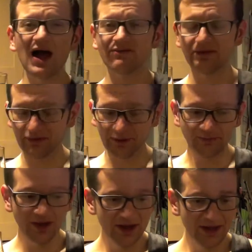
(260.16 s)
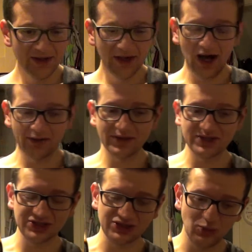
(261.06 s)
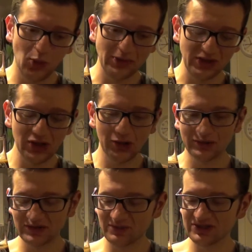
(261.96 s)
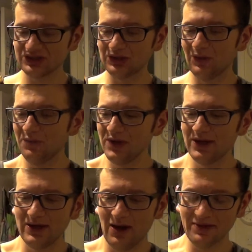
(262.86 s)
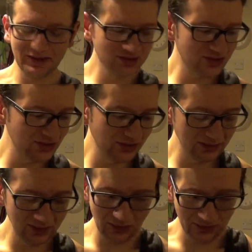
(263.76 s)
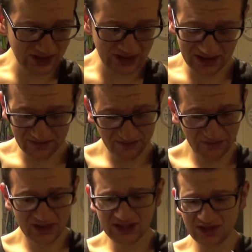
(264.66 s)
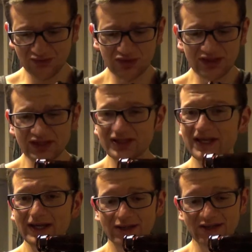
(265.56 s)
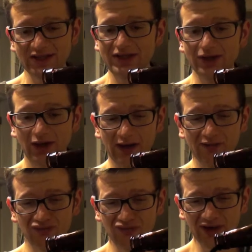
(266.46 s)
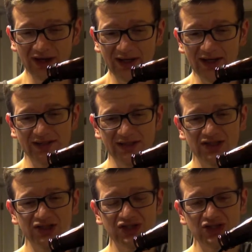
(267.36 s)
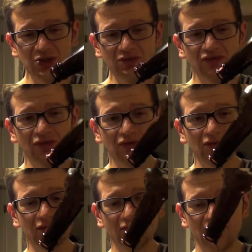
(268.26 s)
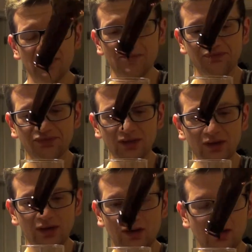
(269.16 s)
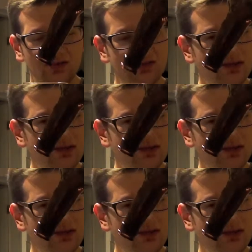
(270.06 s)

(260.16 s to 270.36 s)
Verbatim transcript: everything, and this is just warming the cockles of my soul. But good Lord, this is ridiculously good. It really is. It's so full of,